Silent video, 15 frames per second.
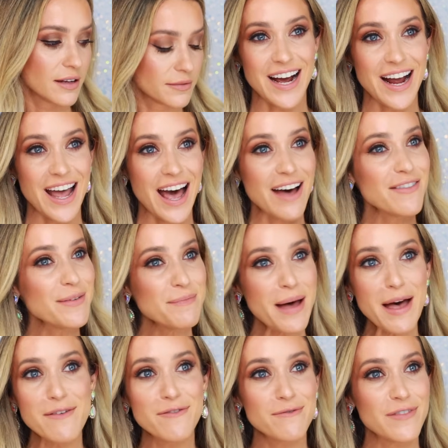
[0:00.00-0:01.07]
I haven't
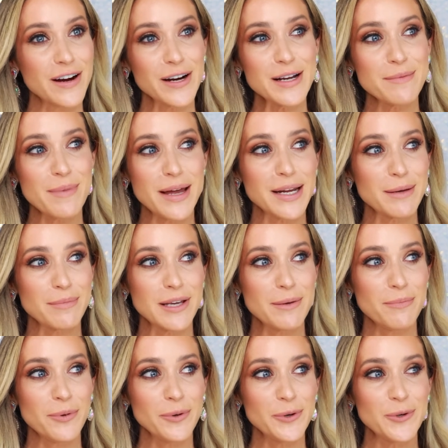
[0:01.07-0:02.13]
met very many
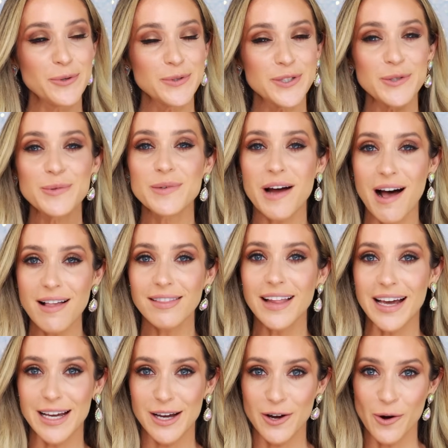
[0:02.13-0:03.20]
people who do not
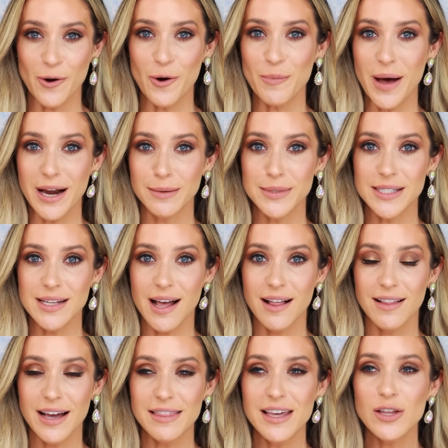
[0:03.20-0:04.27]
like Coco
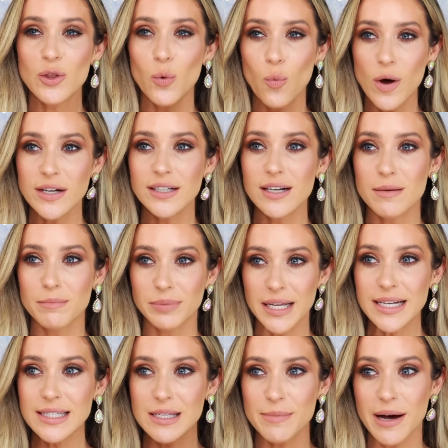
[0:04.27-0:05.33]
Mademoiselle. I think the one
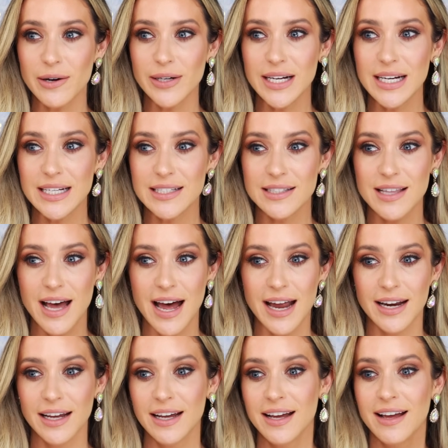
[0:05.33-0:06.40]
complaint about it is
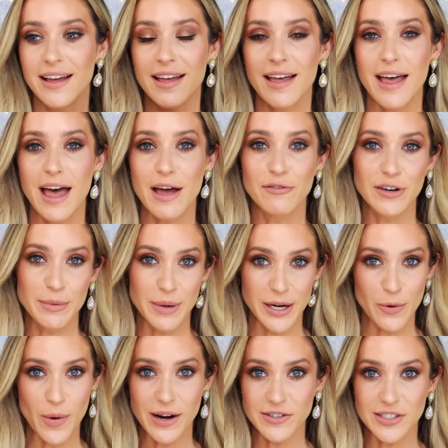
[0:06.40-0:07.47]
that everybody
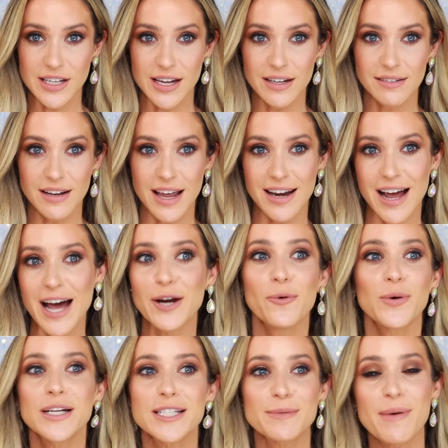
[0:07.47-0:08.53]
wears it and I don't
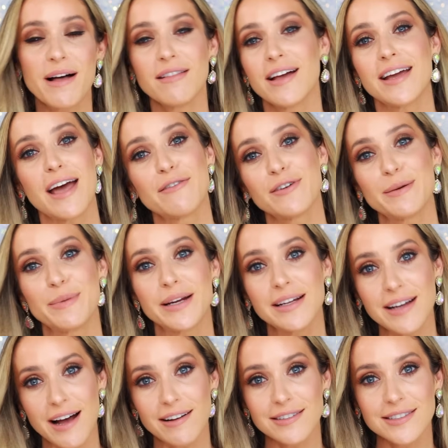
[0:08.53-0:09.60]
want to smell like
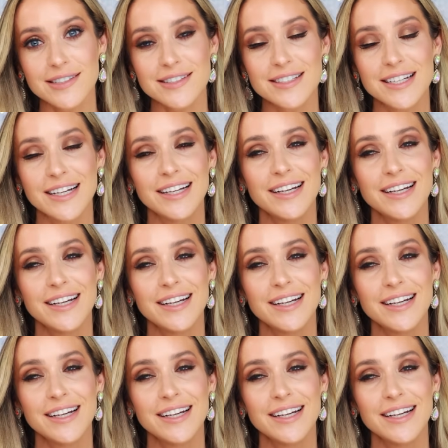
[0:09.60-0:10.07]
everybody else.